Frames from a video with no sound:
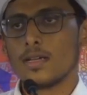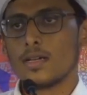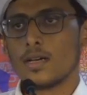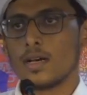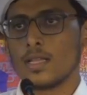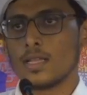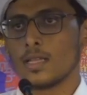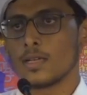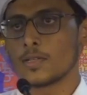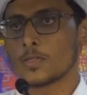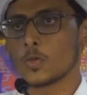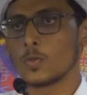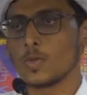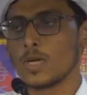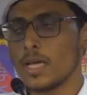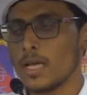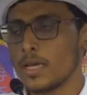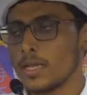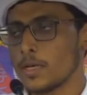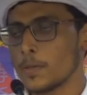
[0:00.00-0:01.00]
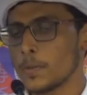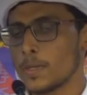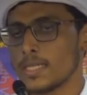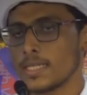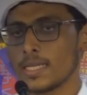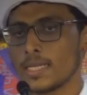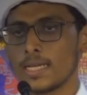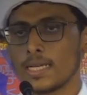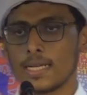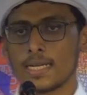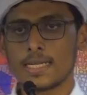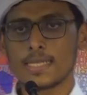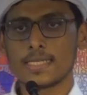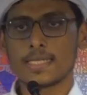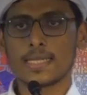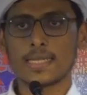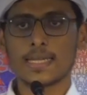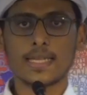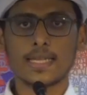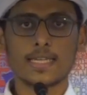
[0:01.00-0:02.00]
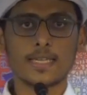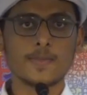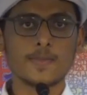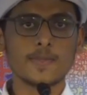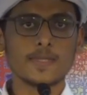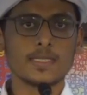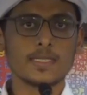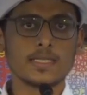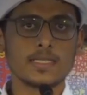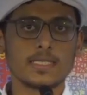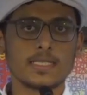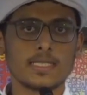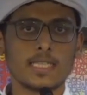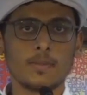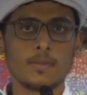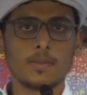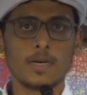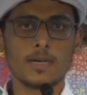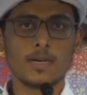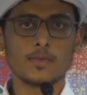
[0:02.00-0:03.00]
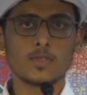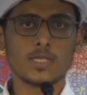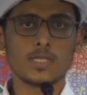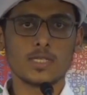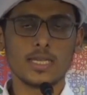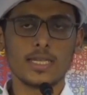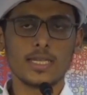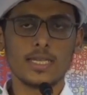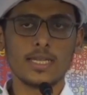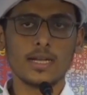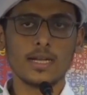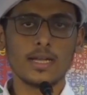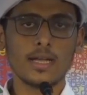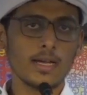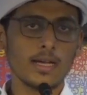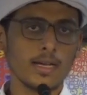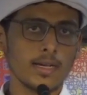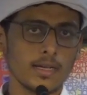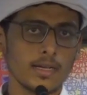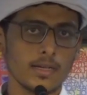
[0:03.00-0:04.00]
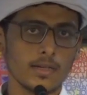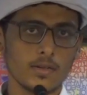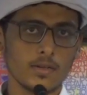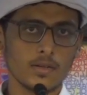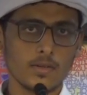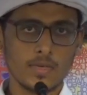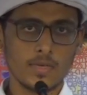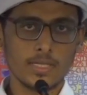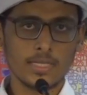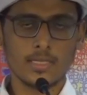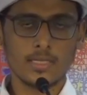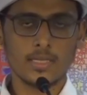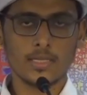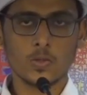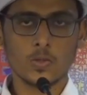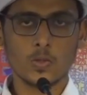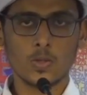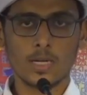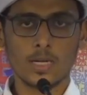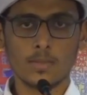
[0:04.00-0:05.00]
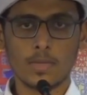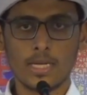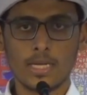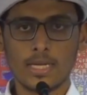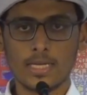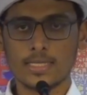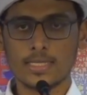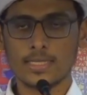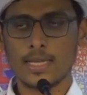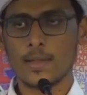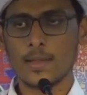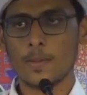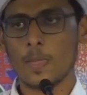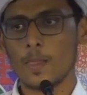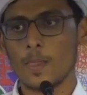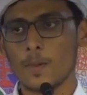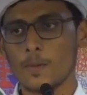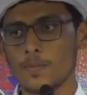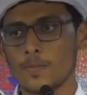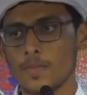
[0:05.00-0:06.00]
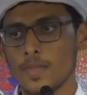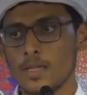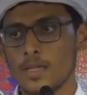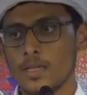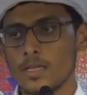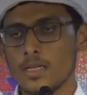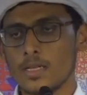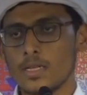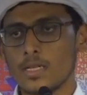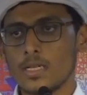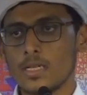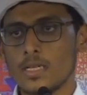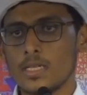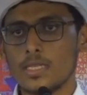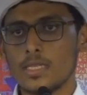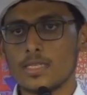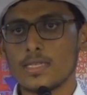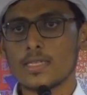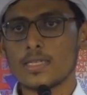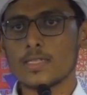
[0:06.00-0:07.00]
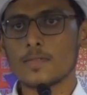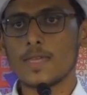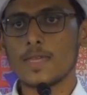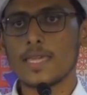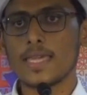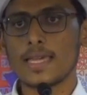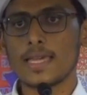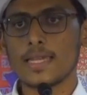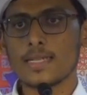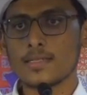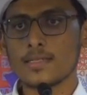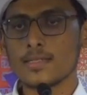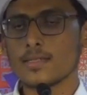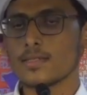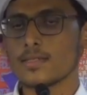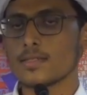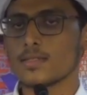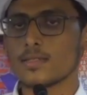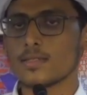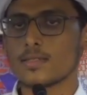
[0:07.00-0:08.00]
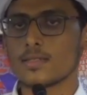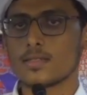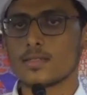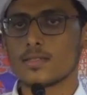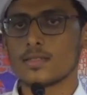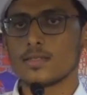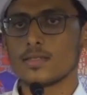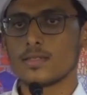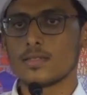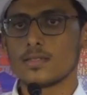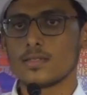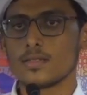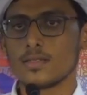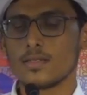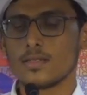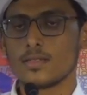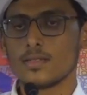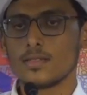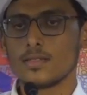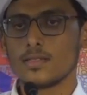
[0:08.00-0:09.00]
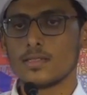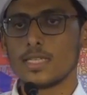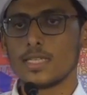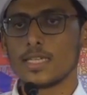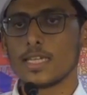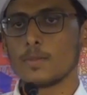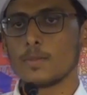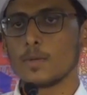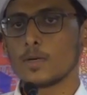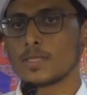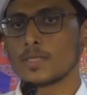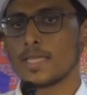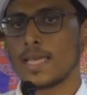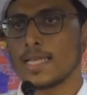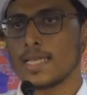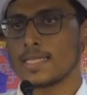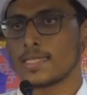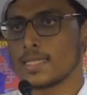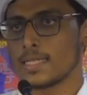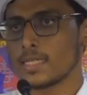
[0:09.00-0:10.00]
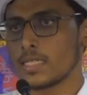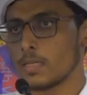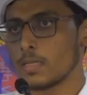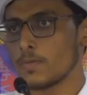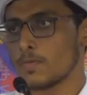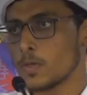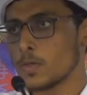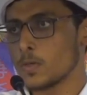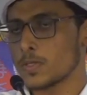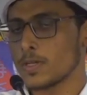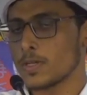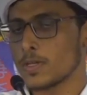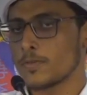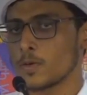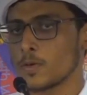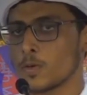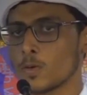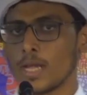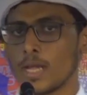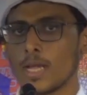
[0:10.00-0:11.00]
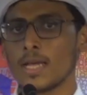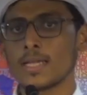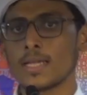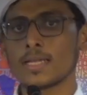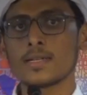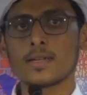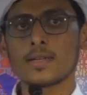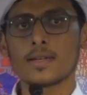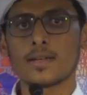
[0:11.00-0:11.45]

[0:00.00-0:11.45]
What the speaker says: Allah subhanahu wa ta'ala describes Tamamu Sharia within the Surah Ma'idah. This is, we can think about the aesthetic views of Quran